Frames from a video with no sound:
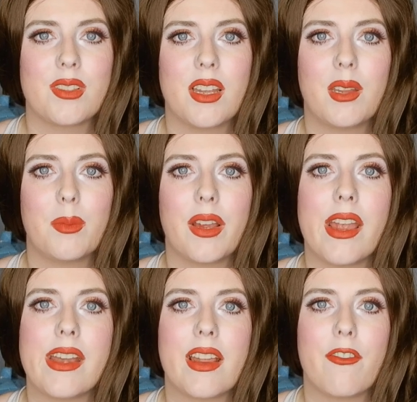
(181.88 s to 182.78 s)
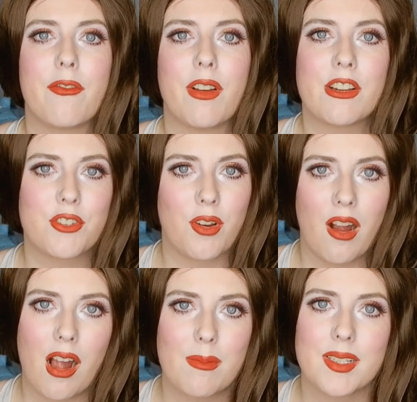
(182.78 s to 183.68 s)
to celebrate fresh
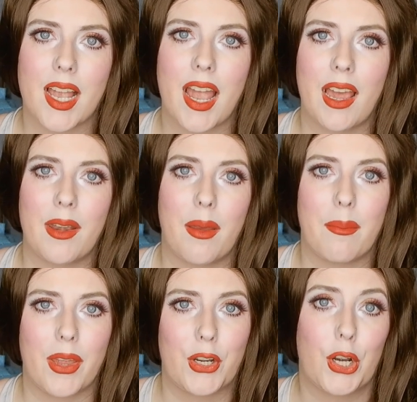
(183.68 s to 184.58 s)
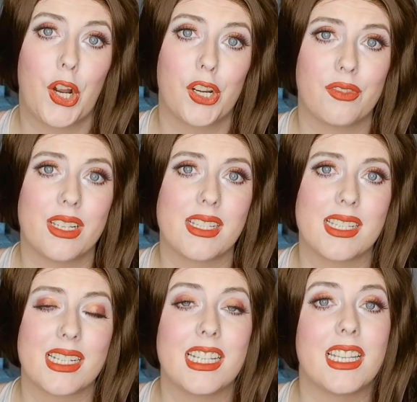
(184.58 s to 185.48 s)
crops and better
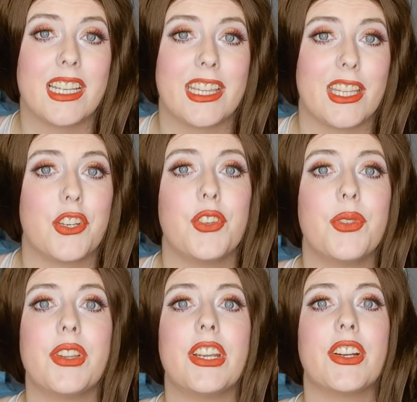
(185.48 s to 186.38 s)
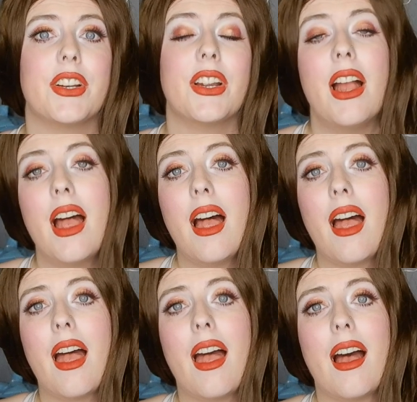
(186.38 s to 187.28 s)
harvest in the new year.
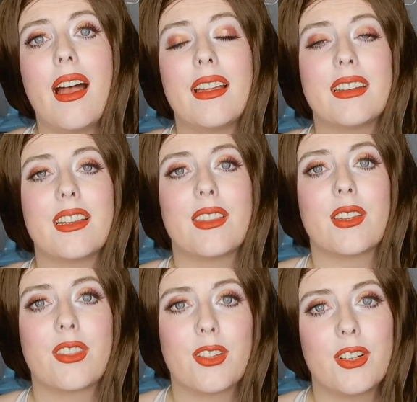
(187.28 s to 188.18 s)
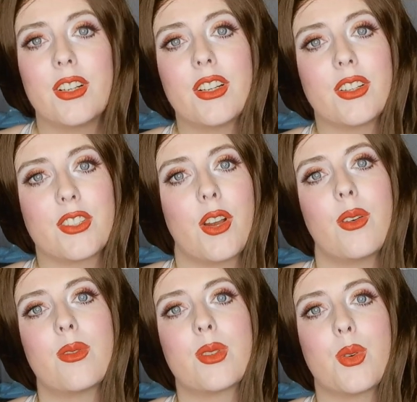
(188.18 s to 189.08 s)
And the third
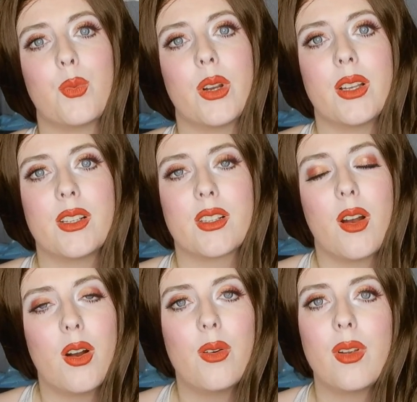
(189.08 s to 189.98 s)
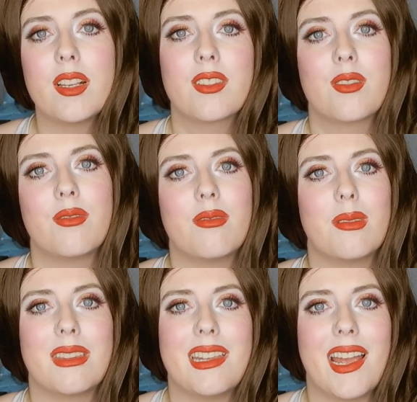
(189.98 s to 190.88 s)
toast was always
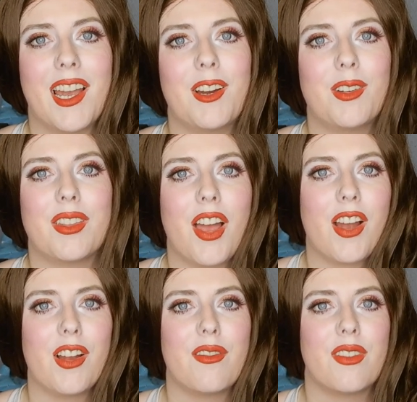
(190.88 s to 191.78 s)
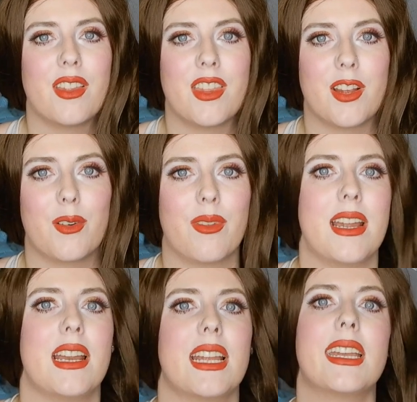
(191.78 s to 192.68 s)
to the health of their
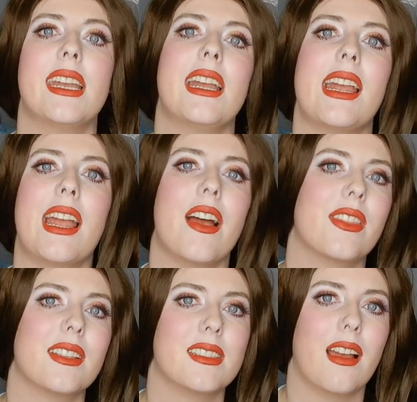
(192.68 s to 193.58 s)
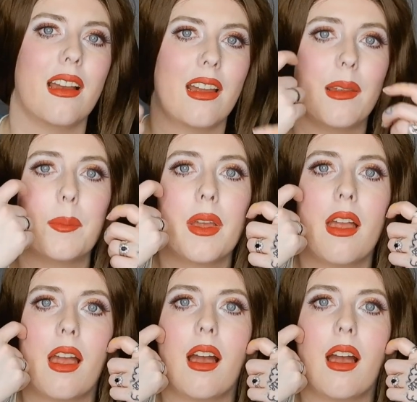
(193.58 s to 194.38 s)
reigning king at the time,